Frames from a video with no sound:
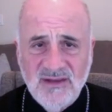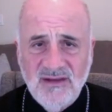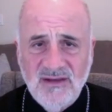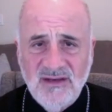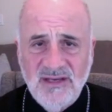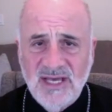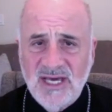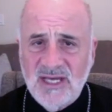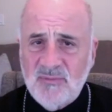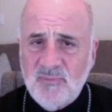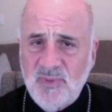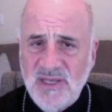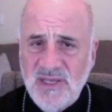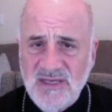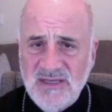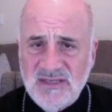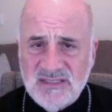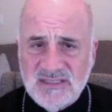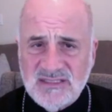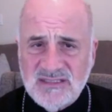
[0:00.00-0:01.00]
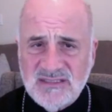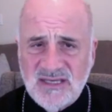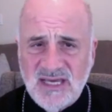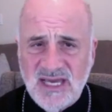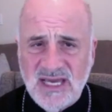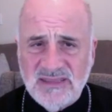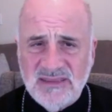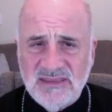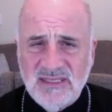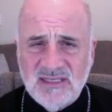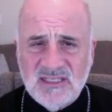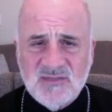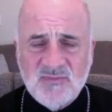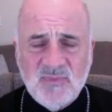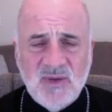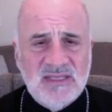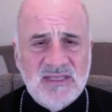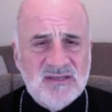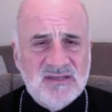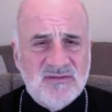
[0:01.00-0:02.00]
Not peace at the
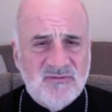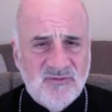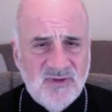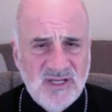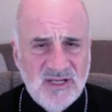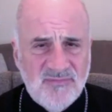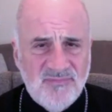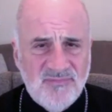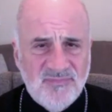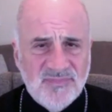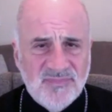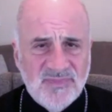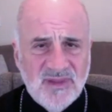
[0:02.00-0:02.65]
expense of freedom,